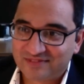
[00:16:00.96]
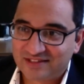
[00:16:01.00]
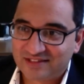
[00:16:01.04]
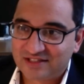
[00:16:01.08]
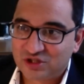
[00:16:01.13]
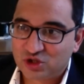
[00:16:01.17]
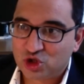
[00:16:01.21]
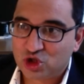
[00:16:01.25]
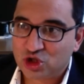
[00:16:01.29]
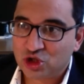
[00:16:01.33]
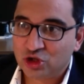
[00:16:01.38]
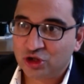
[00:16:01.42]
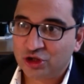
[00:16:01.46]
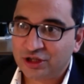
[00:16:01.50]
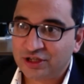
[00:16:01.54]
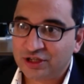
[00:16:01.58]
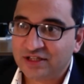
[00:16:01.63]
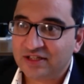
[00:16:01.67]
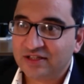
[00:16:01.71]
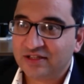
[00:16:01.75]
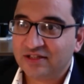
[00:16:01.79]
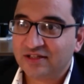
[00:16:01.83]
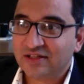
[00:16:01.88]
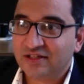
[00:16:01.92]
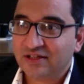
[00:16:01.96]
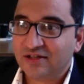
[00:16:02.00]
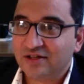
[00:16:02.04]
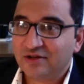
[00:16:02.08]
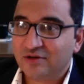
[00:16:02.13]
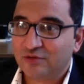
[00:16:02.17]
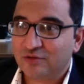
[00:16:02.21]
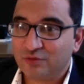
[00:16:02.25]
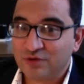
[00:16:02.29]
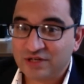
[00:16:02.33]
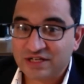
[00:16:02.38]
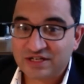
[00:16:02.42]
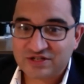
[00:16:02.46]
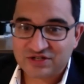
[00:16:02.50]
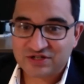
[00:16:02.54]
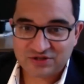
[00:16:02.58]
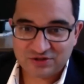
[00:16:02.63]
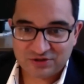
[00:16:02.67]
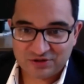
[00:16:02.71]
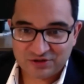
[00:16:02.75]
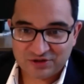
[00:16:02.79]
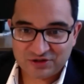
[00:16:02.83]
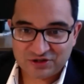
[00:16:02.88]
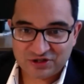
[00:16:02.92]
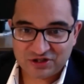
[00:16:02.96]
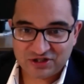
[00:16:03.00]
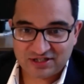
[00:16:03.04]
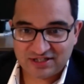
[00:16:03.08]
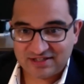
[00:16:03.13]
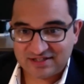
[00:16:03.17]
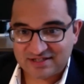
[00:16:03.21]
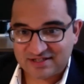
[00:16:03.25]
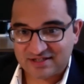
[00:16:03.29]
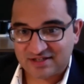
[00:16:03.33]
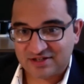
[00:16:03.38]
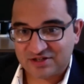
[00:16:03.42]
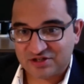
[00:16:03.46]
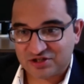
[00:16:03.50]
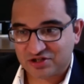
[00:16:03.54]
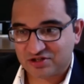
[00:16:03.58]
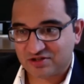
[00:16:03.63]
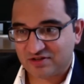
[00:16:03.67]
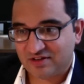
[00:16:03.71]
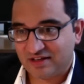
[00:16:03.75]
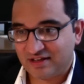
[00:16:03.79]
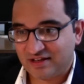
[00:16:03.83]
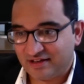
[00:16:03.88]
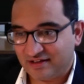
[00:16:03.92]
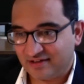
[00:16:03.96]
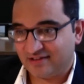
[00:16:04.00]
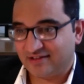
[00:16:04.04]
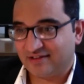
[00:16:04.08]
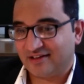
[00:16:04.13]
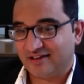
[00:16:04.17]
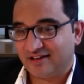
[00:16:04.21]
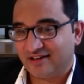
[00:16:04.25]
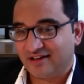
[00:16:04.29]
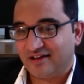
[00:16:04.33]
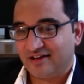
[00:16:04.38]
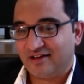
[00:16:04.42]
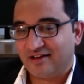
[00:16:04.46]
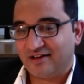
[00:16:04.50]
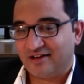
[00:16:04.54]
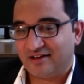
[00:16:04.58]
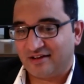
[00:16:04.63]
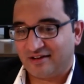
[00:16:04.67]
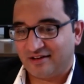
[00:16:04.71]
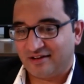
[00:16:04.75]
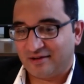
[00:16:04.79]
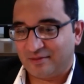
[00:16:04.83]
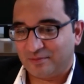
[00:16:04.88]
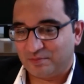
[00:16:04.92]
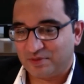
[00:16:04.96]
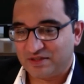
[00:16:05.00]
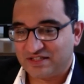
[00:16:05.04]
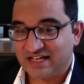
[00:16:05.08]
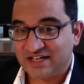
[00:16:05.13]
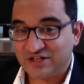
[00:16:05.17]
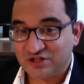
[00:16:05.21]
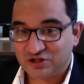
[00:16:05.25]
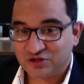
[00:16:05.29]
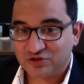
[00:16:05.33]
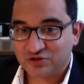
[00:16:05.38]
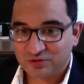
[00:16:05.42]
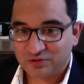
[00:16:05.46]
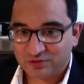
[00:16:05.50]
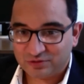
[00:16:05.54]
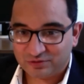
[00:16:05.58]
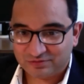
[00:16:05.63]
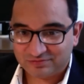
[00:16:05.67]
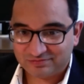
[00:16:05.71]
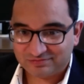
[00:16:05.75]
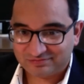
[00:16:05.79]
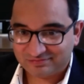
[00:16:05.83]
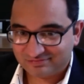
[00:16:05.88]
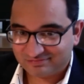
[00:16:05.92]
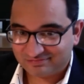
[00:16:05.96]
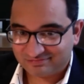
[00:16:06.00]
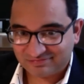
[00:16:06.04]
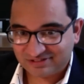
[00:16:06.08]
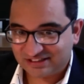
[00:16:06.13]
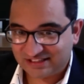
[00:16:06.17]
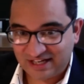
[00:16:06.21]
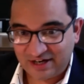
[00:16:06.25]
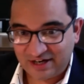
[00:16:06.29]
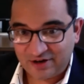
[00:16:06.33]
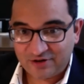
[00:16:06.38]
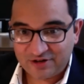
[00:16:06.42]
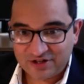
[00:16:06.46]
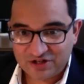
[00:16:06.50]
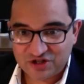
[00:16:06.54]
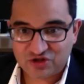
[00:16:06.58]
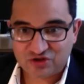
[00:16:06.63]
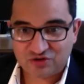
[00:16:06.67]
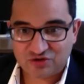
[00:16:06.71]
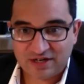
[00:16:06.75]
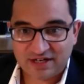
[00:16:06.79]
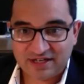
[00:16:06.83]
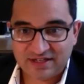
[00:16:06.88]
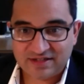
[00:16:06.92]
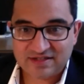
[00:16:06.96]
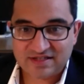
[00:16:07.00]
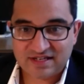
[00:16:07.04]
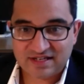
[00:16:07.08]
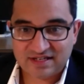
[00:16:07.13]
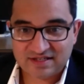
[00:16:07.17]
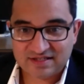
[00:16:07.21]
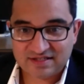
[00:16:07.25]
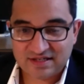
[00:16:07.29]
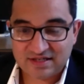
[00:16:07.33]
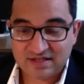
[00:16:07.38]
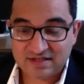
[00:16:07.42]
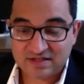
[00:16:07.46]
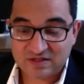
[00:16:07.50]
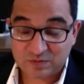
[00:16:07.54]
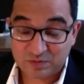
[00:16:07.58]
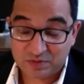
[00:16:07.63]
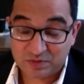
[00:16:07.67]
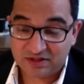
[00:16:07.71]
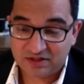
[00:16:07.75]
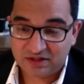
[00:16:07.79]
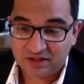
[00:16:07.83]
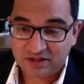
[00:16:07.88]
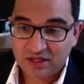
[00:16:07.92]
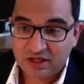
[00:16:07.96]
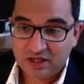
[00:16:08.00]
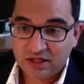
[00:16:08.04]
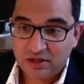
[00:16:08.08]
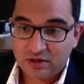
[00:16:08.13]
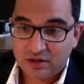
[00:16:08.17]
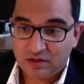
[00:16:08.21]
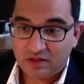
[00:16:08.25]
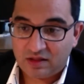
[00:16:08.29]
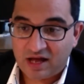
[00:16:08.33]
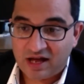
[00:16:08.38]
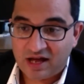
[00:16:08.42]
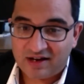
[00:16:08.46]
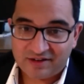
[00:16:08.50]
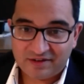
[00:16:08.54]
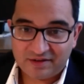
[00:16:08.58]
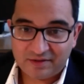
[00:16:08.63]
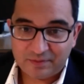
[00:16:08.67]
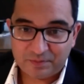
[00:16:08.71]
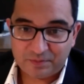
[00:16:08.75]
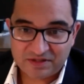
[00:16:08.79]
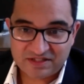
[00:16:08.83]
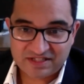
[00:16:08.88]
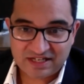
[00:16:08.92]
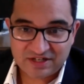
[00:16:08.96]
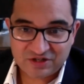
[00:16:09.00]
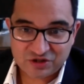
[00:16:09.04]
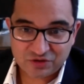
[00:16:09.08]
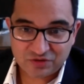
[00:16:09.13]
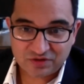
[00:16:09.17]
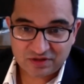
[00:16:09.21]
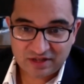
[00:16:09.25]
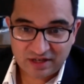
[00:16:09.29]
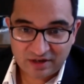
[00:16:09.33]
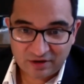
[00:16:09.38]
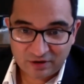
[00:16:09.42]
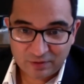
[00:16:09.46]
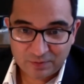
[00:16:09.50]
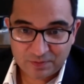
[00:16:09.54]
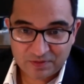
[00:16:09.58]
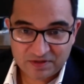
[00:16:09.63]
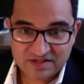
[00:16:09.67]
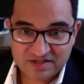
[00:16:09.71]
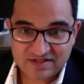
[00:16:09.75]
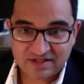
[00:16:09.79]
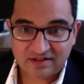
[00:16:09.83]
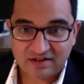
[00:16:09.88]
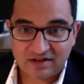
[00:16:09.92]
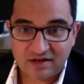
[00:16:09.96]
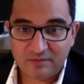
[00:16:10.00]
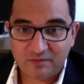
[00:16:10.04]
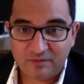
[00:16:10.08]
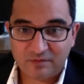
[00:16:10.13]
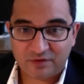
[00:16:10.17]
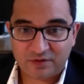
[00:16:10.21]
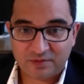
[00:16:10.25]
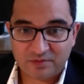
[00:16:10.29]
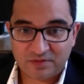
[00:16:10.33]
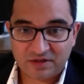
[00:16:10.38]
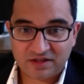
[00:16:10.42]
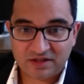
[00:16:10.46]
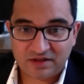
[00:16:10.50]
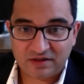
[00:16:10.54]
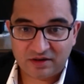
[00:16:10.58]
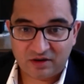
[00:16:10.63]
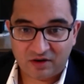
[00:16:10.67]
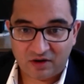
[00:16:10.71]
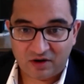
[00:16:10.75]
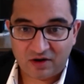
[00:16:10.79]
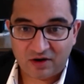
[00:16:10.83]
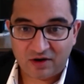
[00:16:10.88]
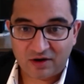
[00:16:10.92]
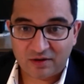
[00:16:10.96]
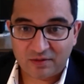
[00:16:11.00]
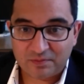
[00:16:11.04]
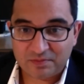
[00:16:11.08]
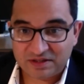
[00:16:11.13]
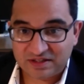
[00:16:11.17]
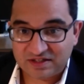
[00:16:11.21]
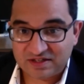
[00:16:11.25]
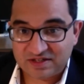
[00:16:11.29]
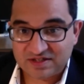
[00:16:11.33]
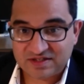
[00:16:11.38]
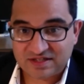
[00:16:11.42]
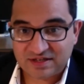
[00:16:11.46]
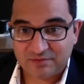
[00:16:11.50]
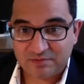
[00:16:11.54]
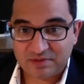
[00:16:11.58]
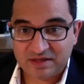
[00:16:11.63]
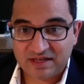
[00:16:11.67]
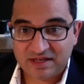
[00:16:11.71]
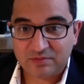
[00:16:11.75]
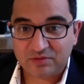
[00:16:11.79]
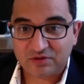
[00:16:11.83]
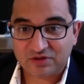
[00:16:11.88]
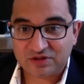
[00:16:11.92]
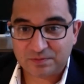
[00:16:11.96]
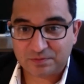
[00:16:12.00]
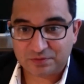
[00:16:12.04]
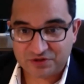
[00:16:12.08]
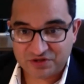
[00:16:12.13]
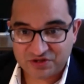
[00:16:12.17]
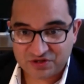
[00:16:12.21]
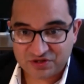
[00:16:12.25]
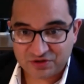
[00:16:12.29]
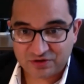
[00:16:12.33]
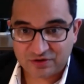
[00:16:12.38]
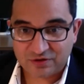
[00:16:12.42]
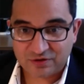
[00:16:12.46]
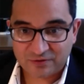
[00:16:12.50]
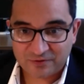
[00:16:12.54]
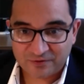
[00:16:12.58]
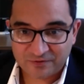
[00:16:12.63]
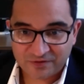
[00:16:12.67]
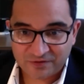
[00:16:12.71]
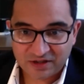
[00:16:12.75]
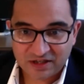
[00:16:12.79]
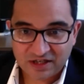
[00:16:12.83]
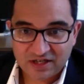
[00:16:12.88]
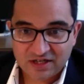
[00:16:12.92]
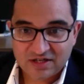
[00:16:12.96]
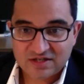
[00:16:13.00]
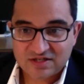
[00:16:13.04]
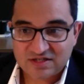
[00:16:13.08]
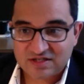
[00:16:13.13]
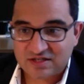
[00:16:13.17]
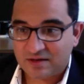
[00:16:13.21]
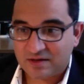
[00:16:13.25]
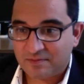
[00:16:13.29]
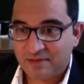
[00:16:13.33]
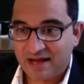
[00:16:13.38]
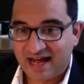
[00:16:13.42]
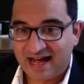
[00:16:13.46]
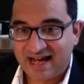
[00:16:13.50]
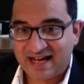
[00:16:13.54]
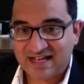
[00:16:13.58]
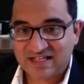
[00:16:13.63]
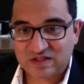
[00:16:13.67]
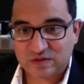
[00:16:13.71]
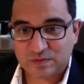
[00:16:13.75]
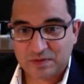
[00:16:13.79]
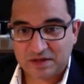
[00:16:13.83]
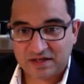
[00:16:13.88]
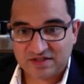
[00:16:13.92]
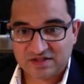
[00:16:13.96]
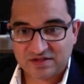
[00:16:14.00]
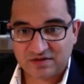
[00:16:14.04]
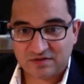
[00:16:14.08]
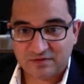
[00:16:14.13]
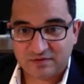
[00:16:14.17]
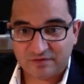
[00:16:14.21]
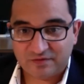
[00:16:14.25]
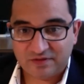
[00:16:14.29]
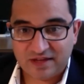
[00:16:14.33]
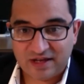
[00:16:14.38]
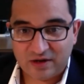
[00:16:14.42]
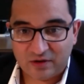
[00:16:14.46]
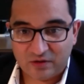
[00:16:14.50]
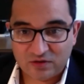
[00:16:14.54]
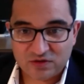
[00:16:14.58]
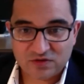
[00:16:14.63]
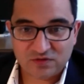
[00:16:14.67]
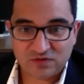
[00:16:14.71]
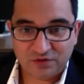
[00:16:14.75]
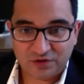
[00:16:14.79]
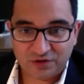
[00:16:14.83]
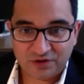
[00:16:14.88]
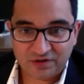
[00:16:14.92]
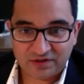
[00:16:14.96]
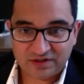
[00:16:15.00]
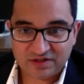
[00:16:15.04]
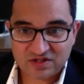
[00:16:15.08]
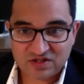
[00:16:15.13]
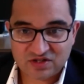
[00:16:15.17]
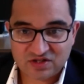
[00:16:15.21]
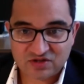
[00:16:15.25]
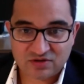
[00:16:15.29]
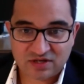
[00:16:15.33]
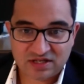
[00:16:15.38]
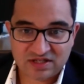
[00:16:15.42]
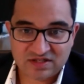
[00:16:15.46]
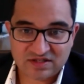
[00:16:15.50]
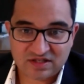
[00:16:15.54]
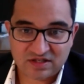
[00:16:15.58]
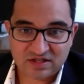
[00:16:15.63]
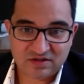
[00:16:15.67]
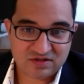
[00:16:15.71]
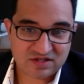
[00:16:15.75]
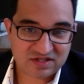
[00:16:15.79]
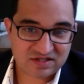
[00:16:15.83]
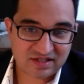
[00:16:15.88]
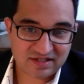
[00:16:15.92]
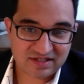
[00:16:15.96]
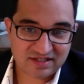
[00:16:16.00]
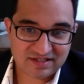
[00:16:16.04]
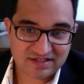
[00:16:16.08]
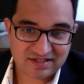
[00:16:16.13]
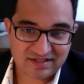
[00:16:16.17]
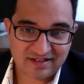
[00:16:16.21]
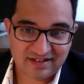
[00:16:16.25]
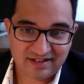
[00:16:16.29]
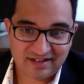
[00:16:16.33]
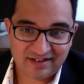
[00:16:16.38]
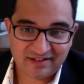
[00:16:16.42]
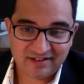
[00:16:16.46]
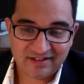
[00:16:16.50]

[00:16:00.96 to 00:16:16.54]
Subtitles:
should research in such like potential scary strains exist, but a lot of the potential therapies that come from it are because they've been able to preserve some aspects of those virulent strains that you study today.